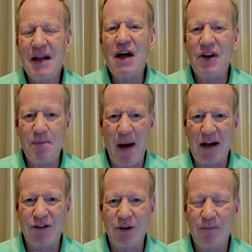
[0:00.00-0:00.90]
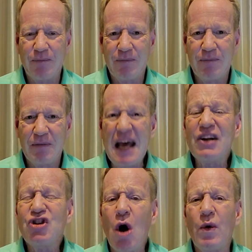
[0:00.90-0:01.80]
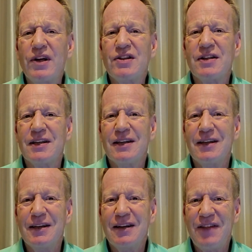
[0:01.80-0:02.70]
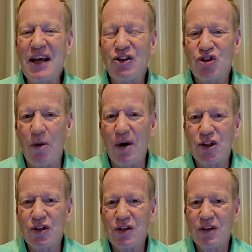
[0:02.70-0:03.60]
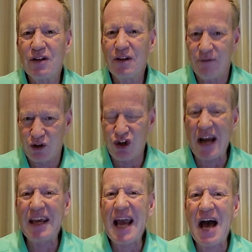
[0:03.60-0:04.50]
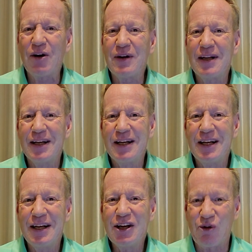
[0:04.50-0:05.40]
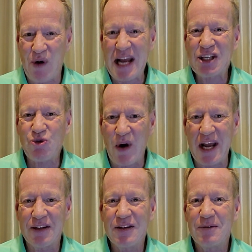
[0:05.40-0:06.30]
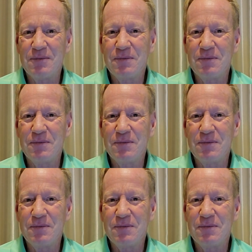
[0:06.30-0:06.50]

I'll get back to you. And as always, thank you so much for checking out Grant's Rant.